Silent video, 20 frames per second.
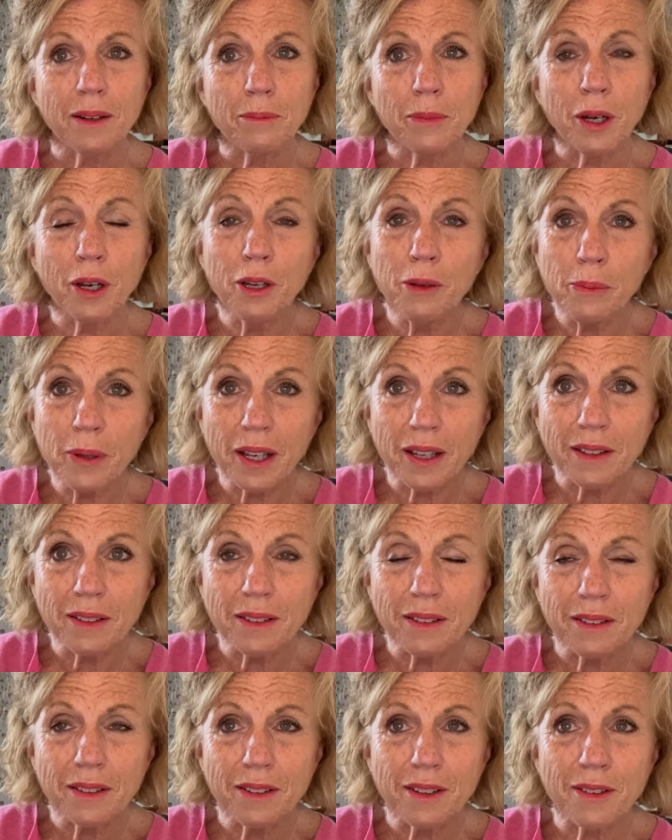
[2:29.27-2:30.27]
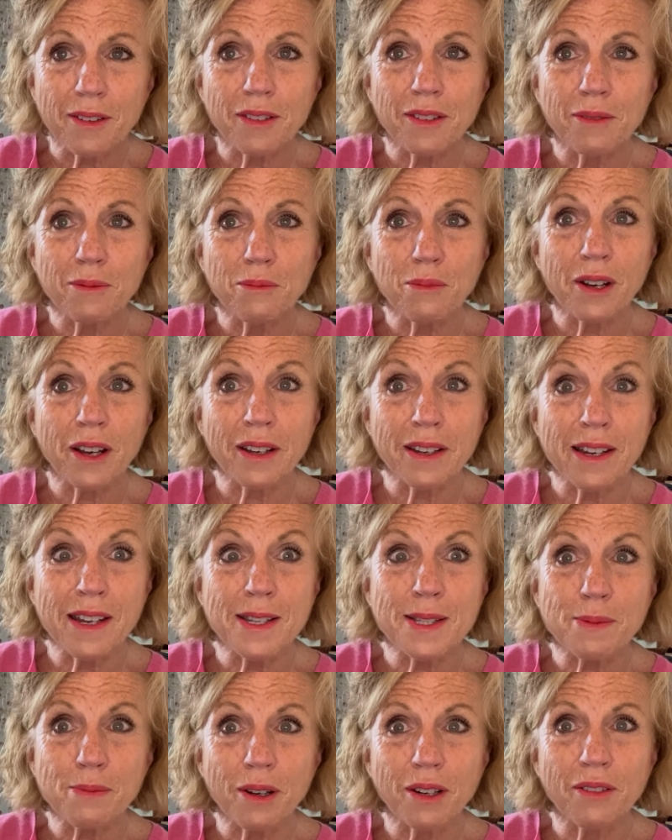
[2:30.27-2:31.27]
hoping that at
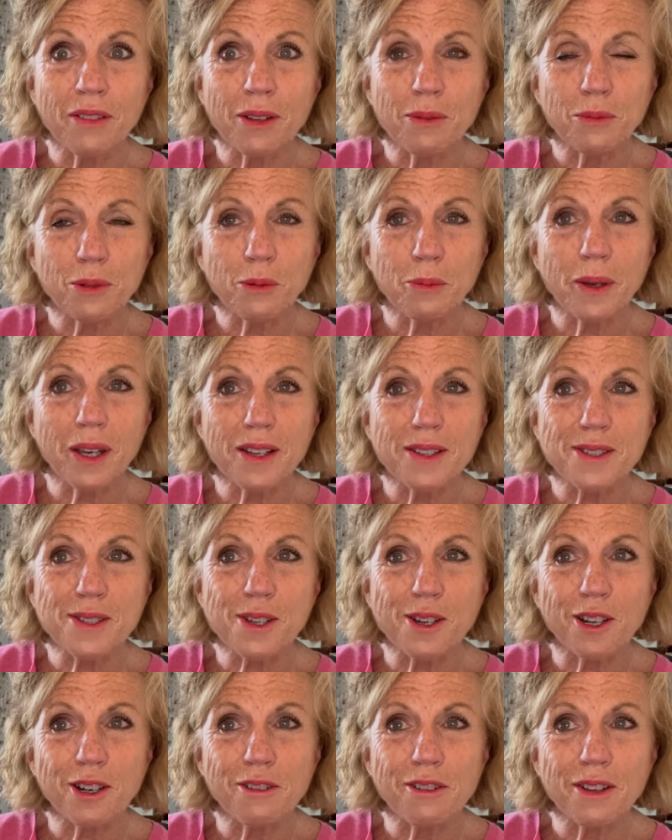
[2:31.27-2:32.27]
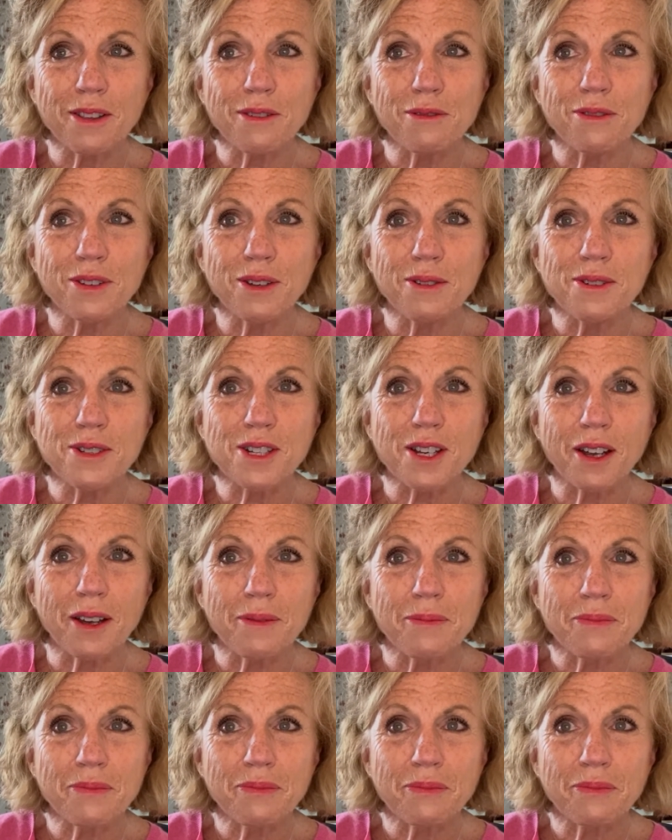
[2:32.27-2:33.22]
least one of them will be a scholar in the future.